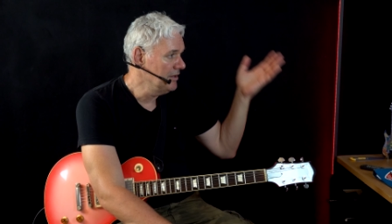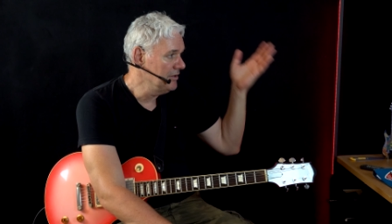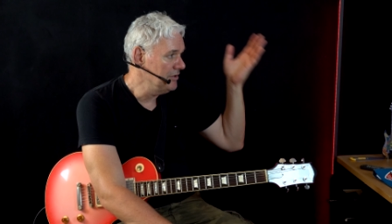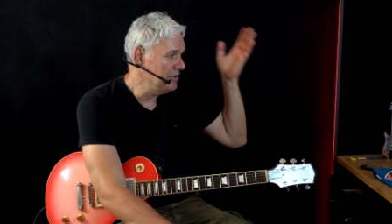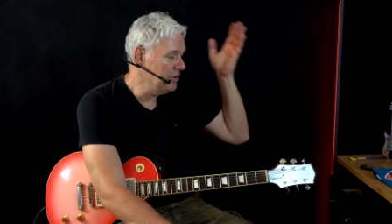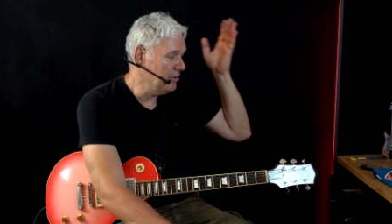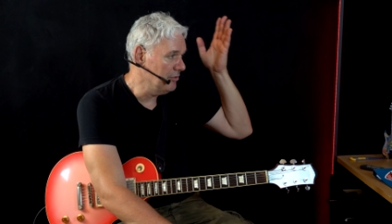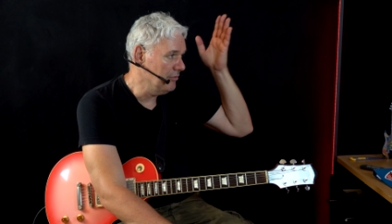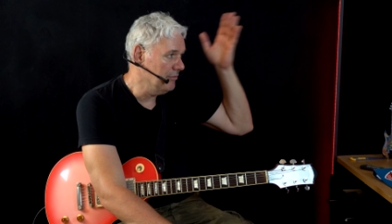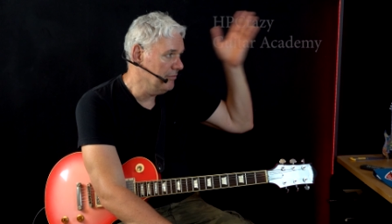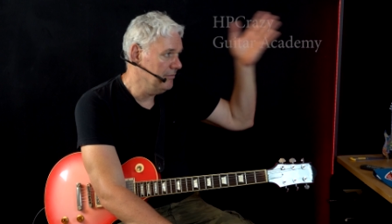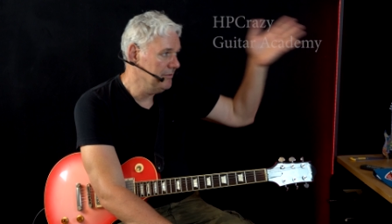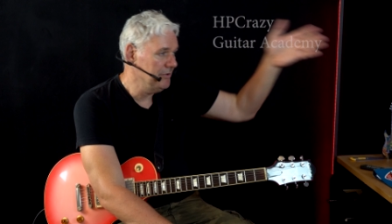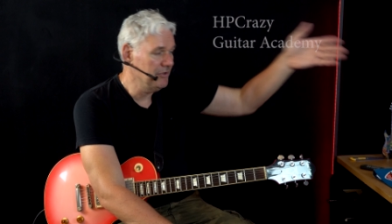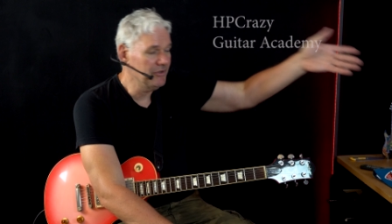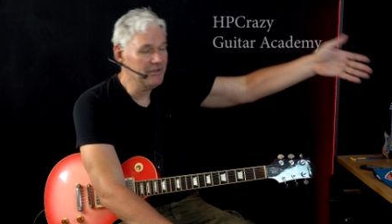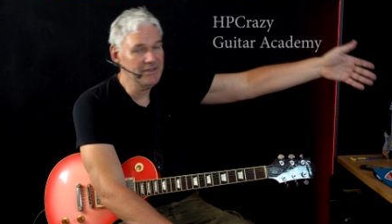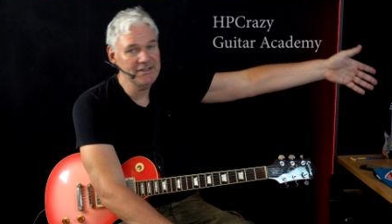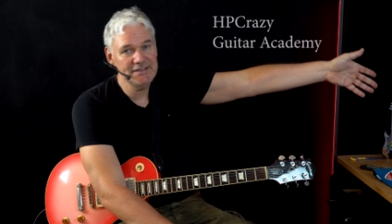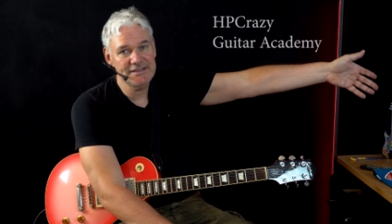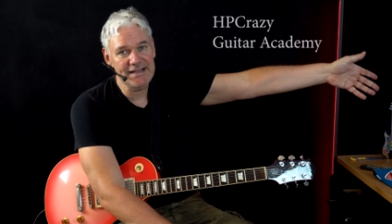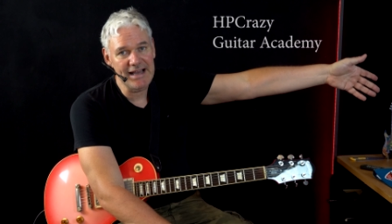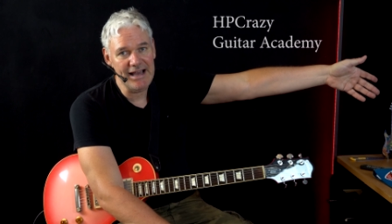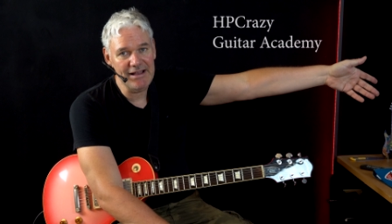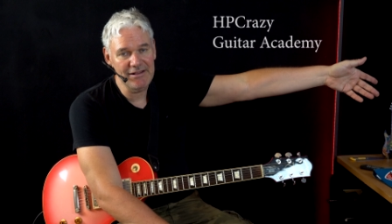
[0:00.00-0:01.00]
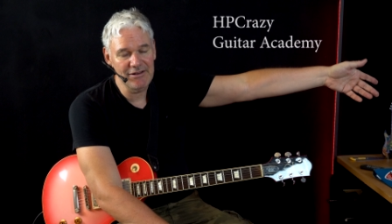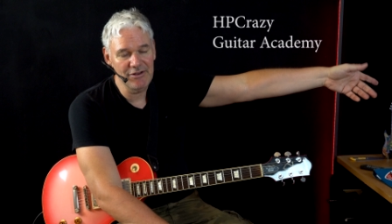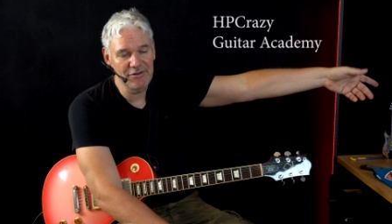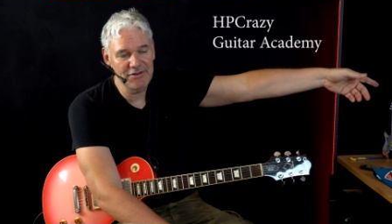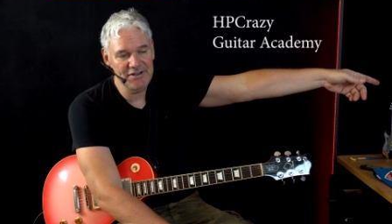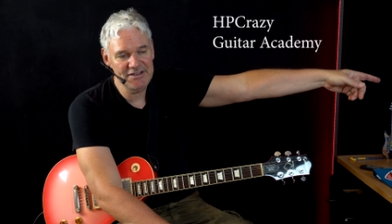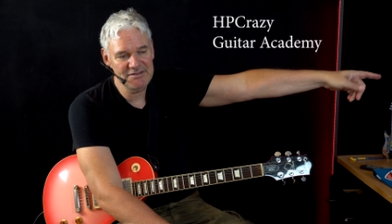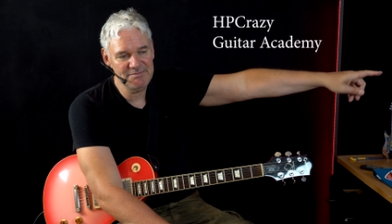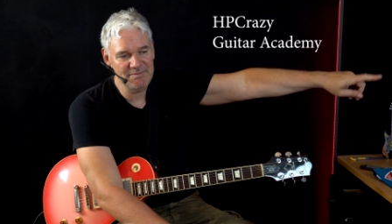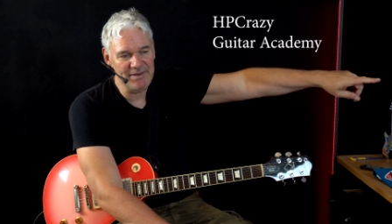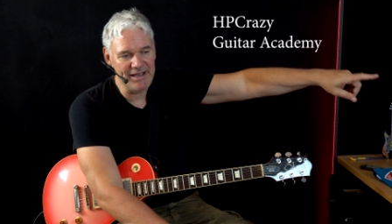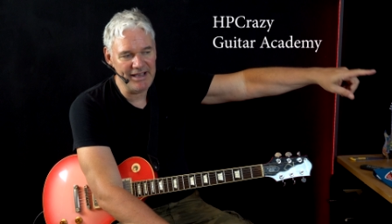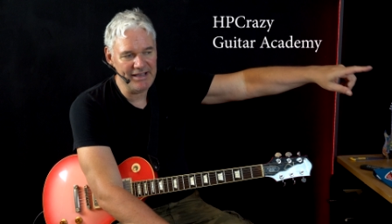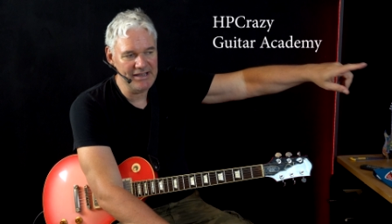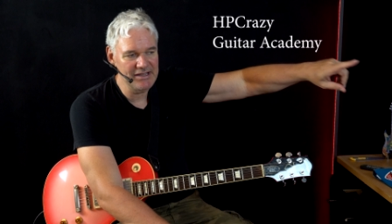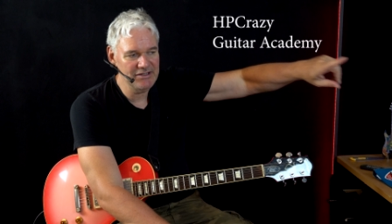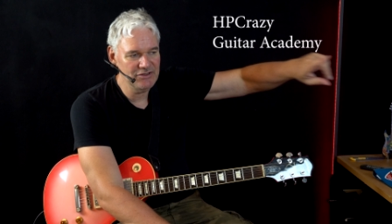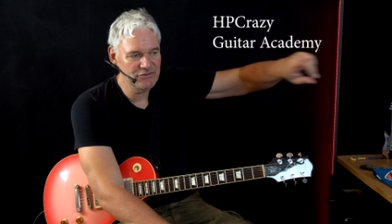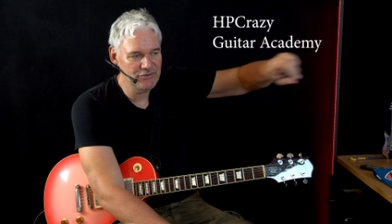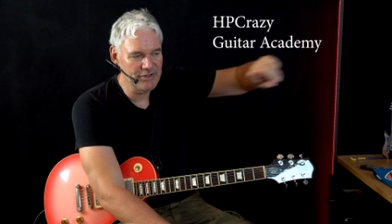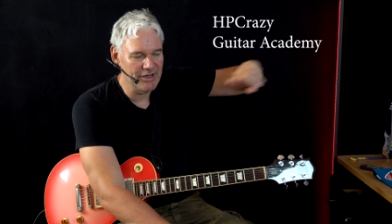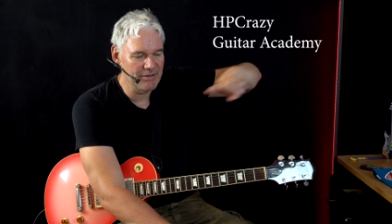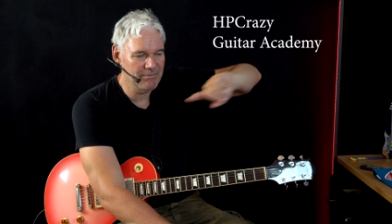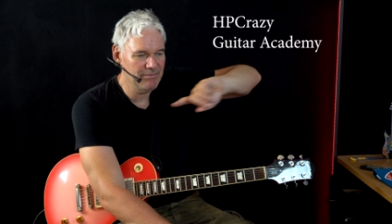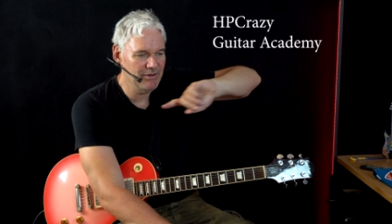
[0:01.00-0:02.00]
Yo, you can download this backing
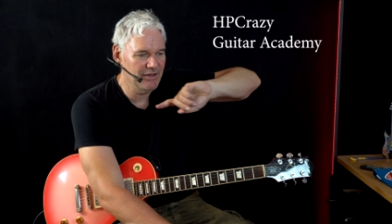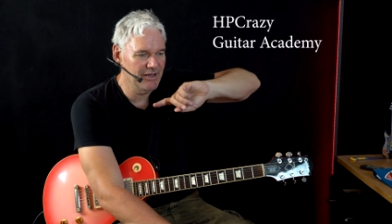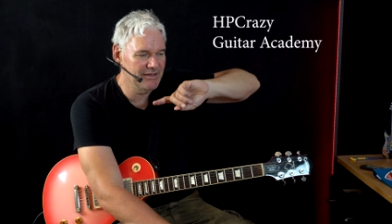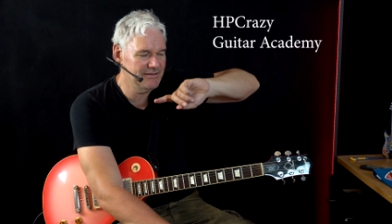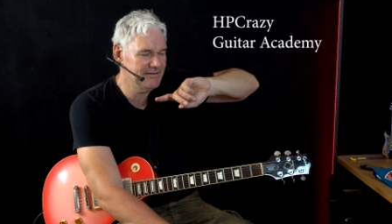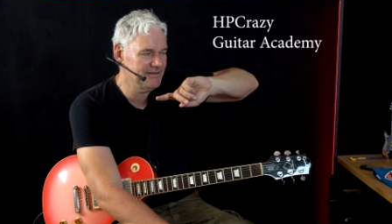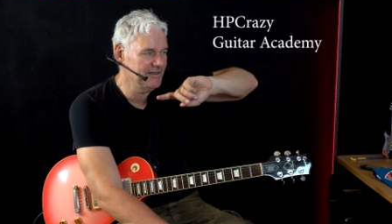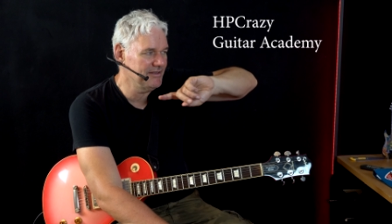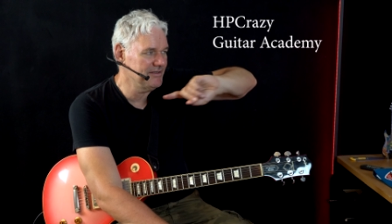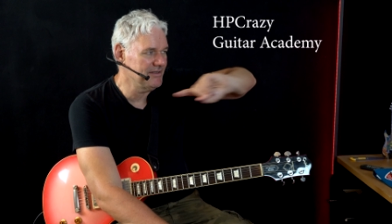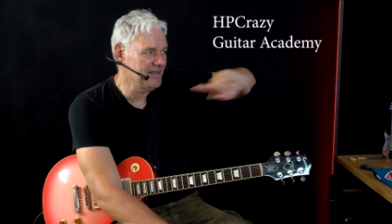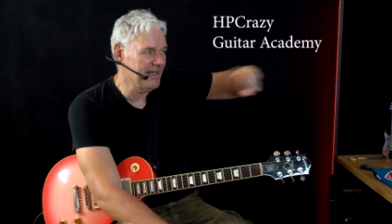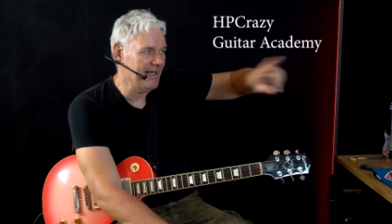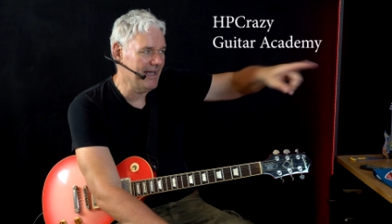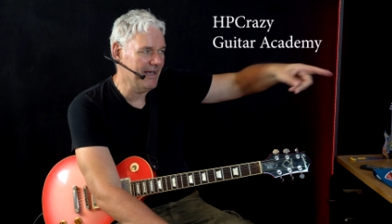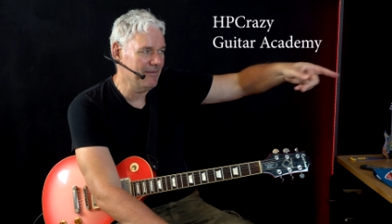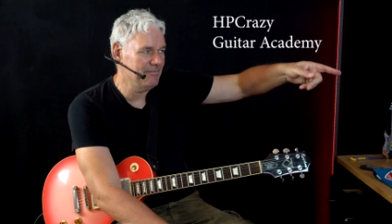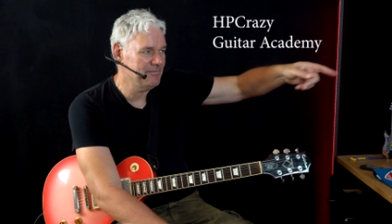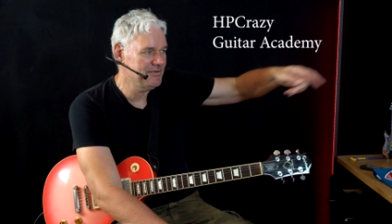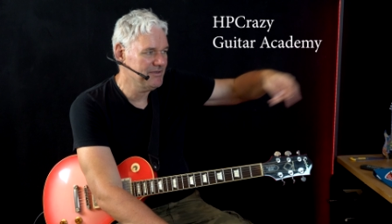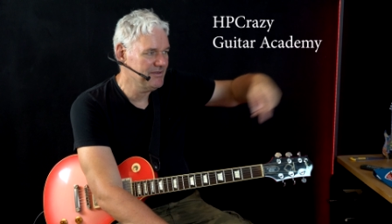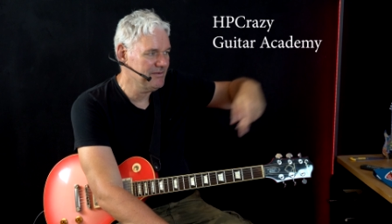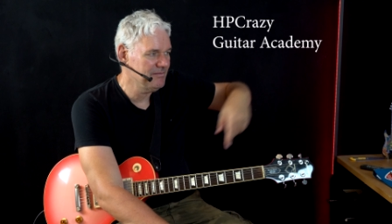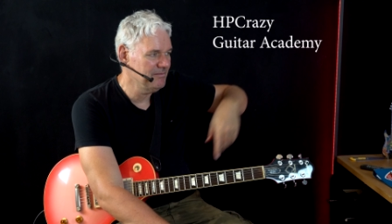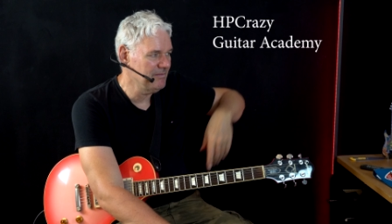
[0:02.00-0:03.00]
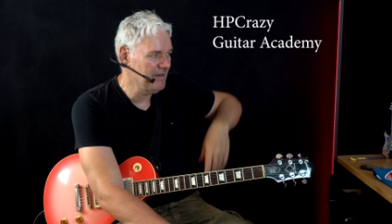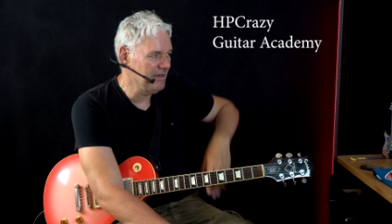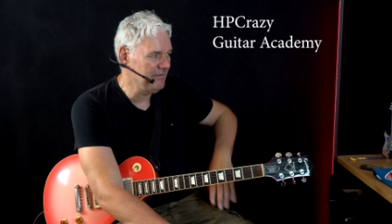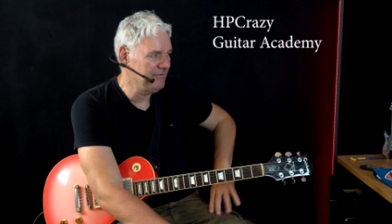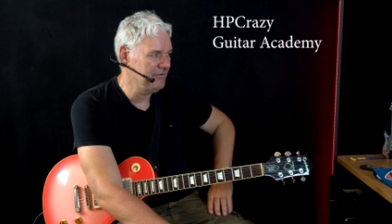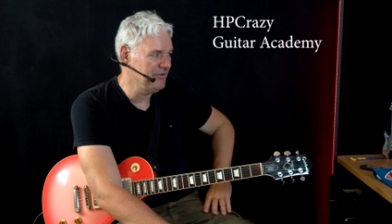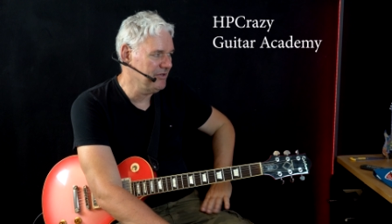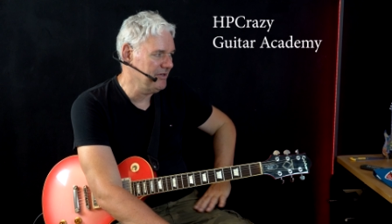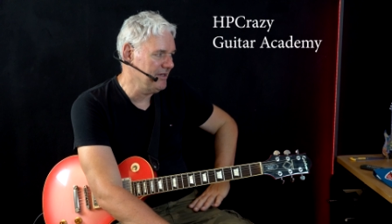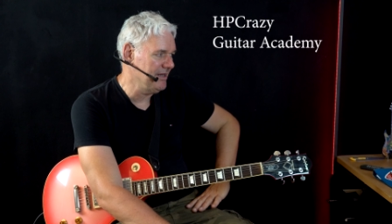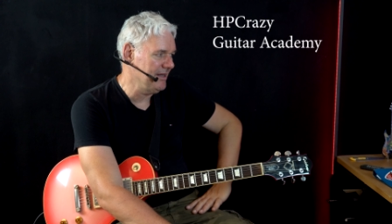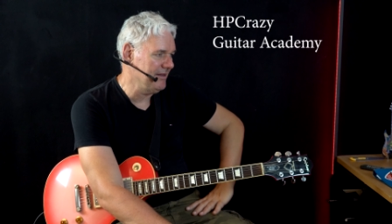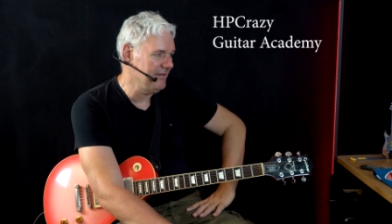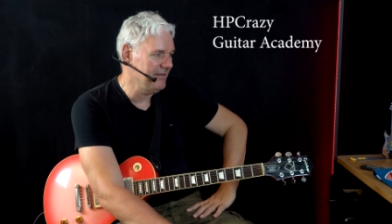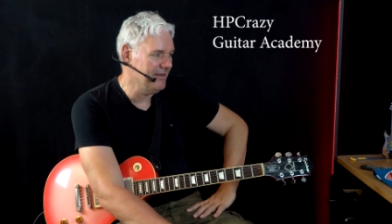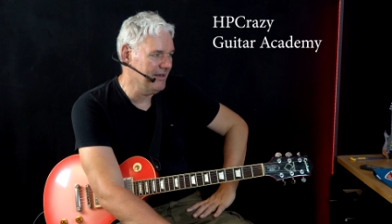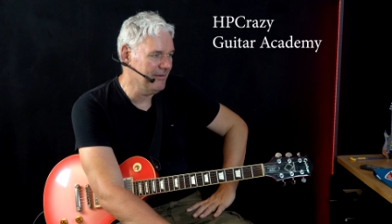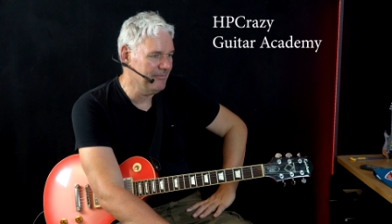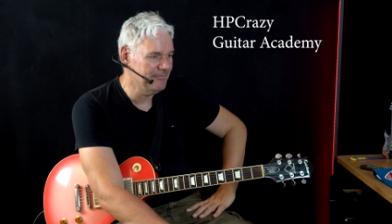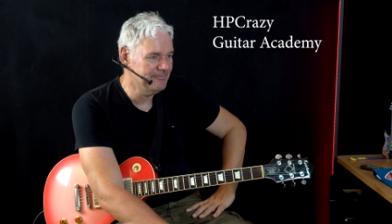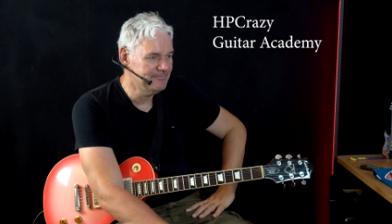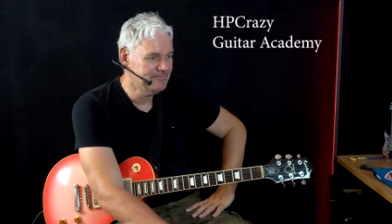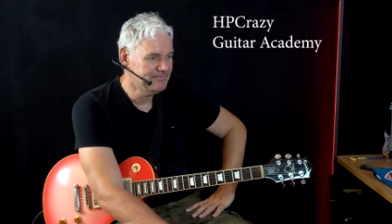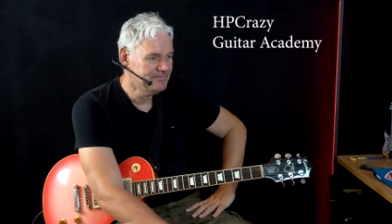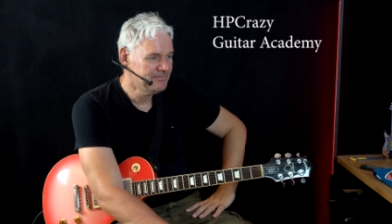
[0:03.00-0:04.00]
track plus the tabs if you need
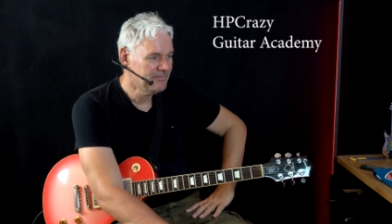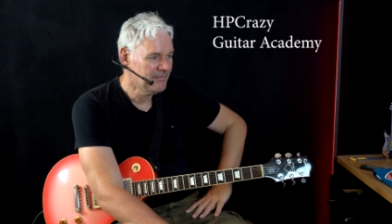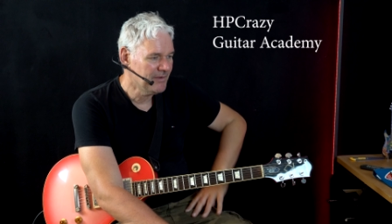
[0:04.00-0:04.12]
them.